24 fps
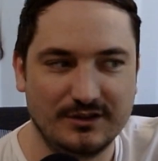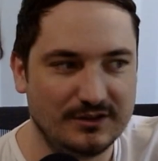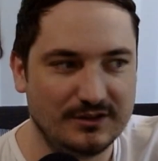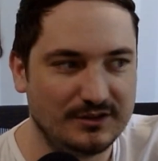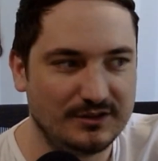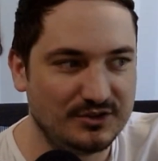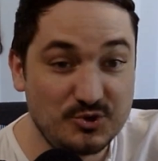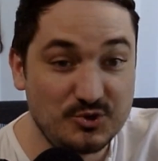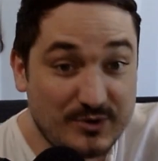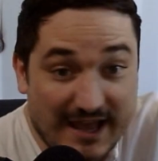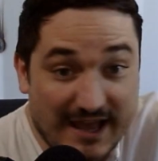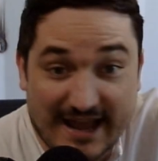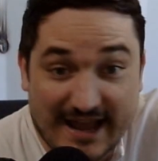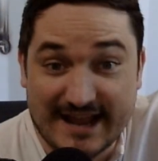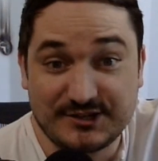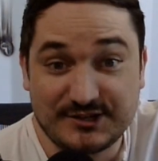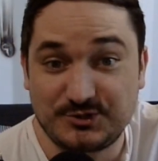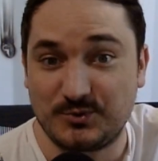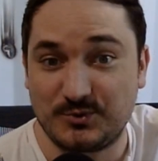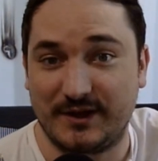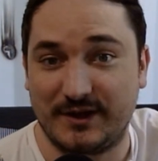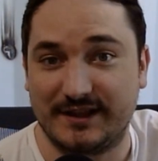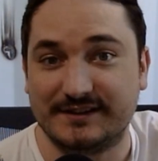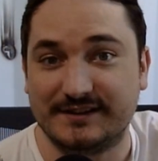You can't
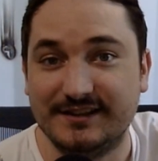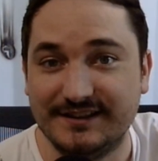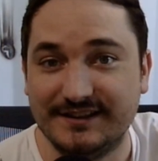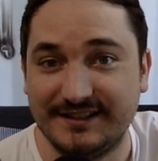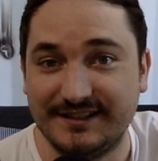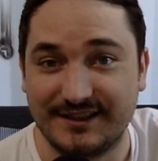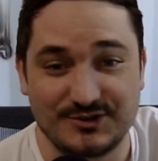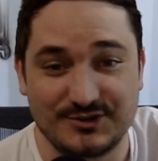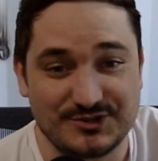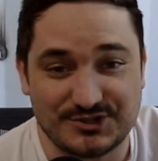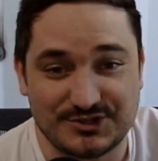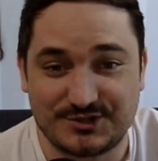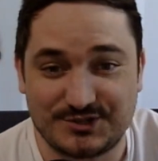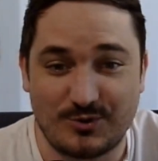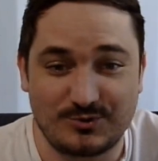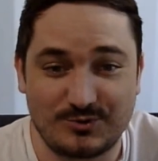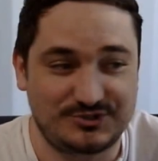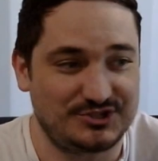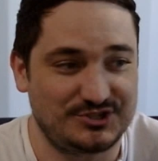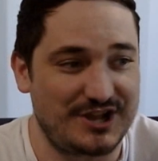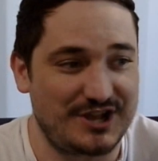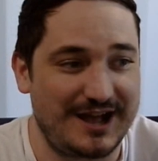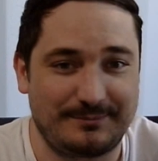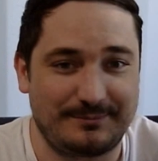do it. There's no
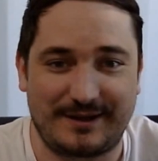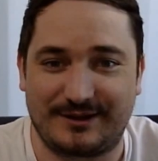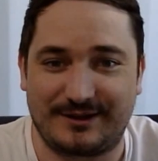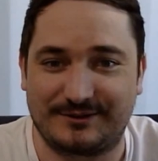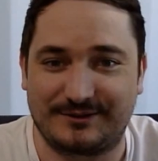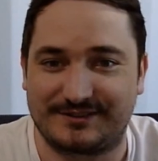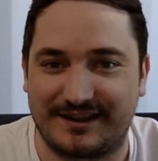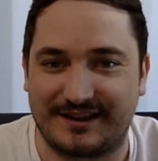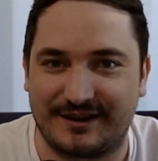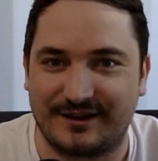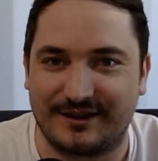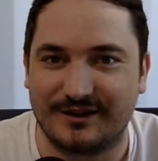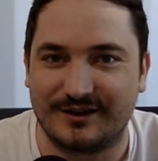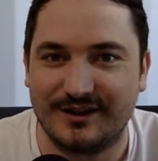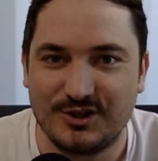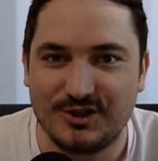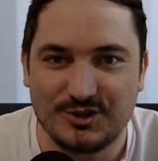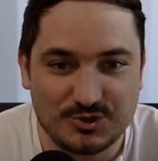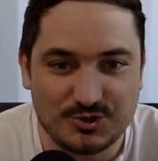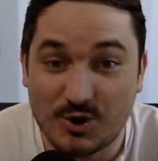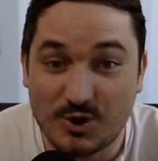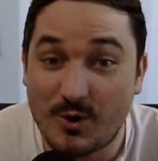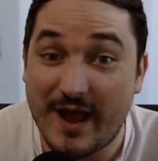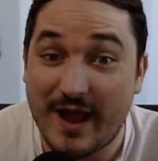job out there.
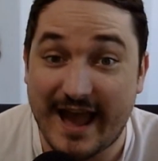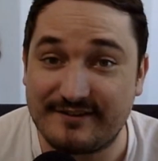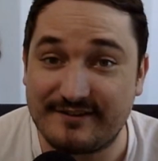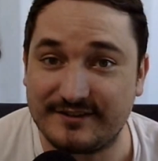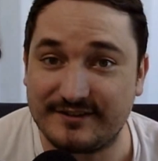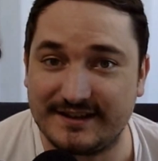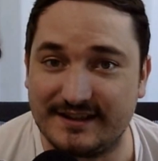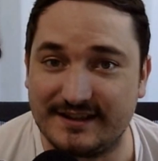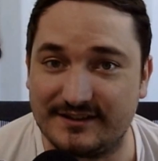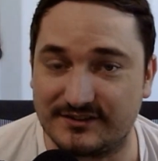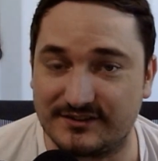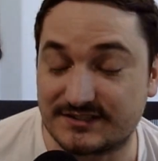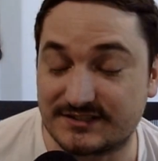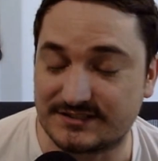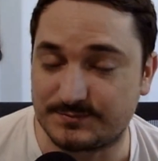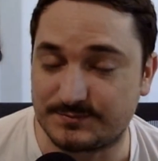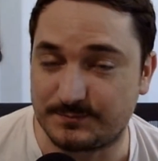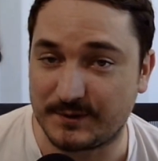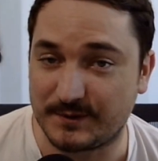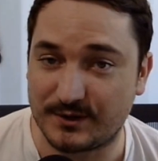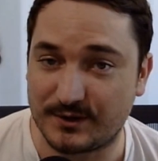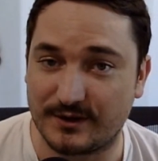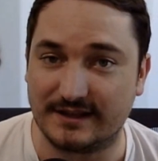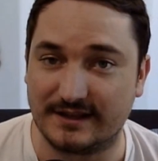You don't have any
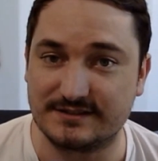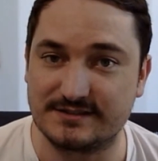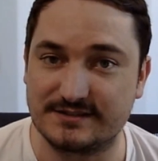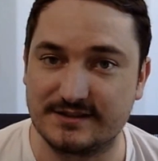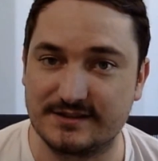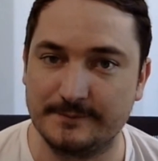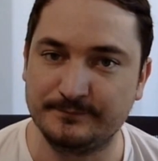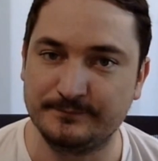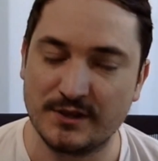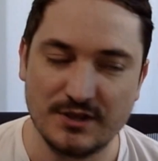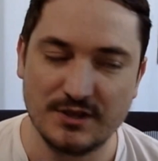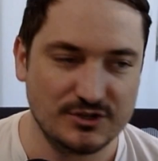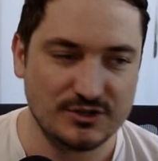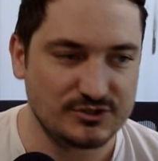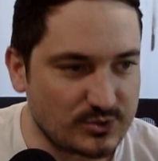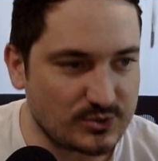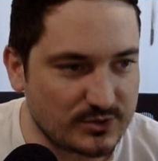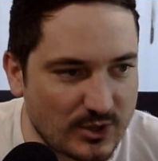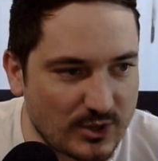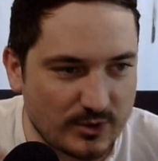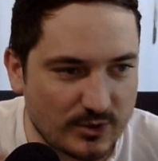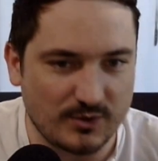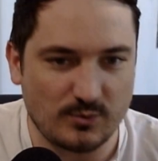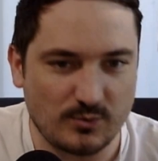experience. So
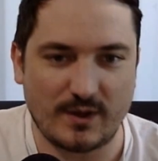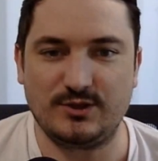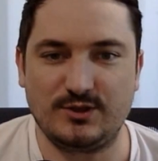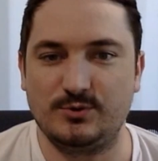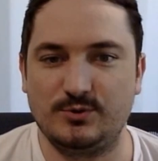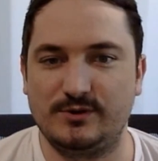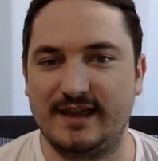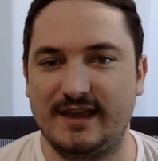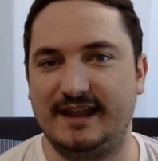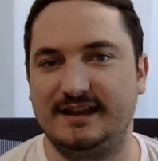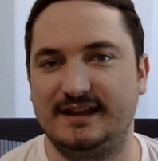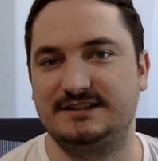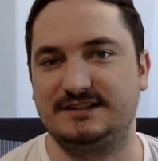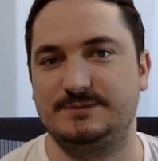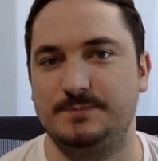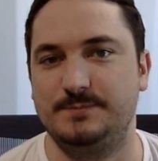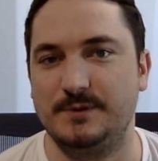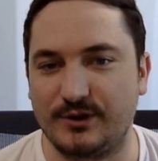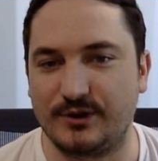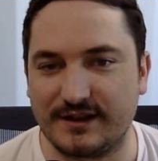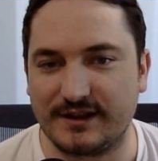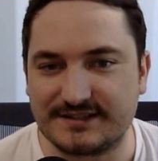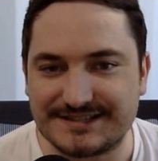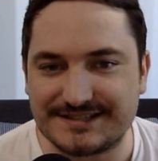the only way you gain
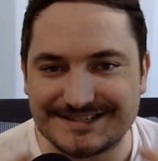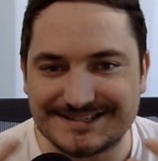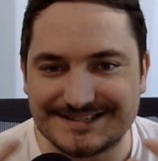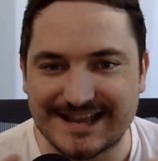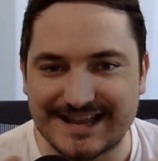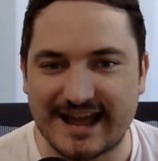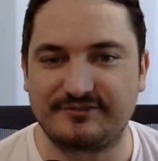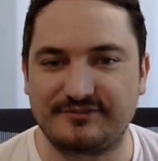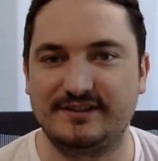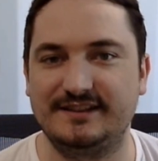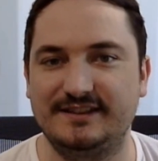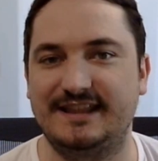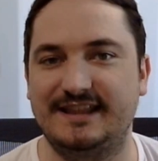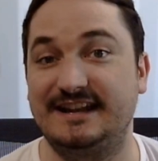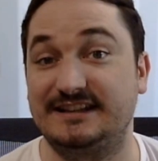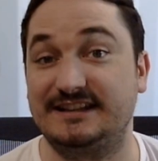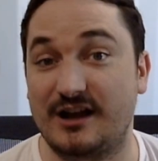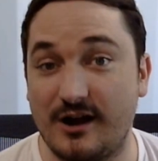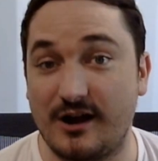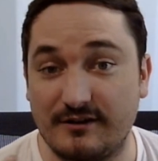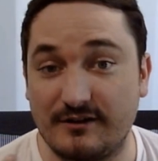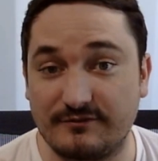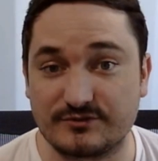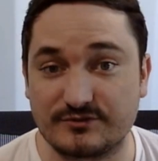experience is having that
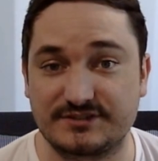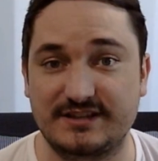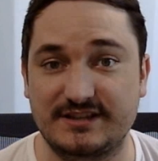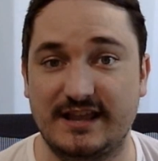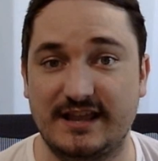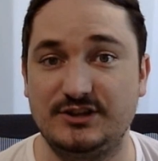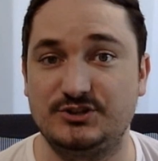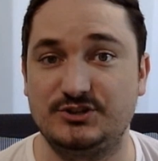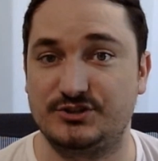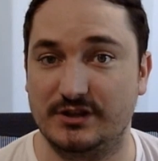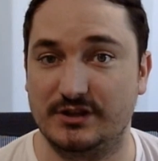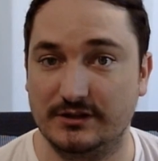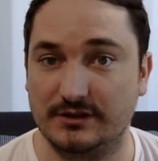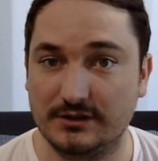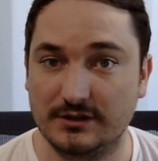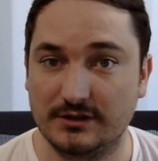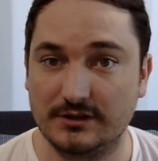conversation.